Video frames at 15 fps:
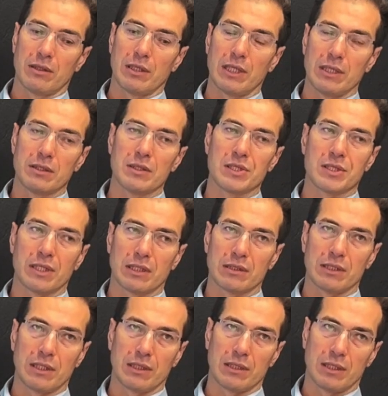interesting
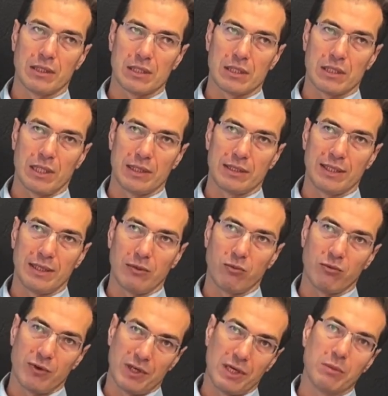thing that is, I think,
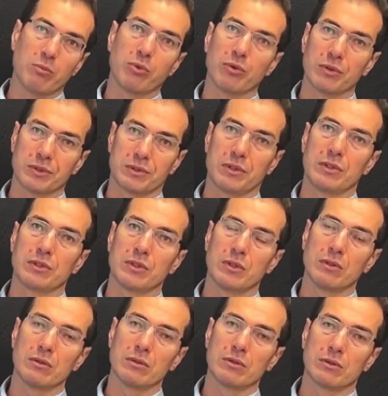very important
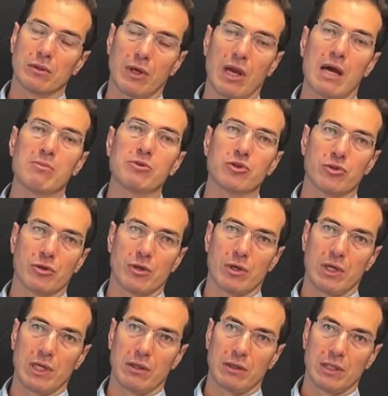to capture
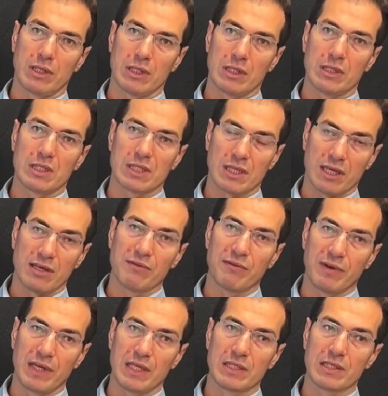early on in the design
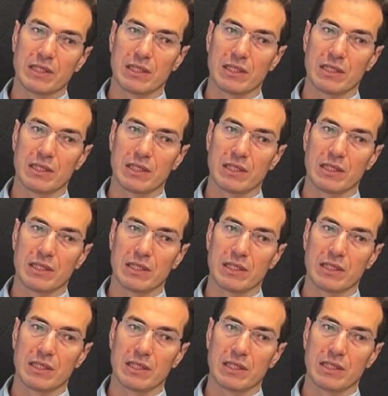phase,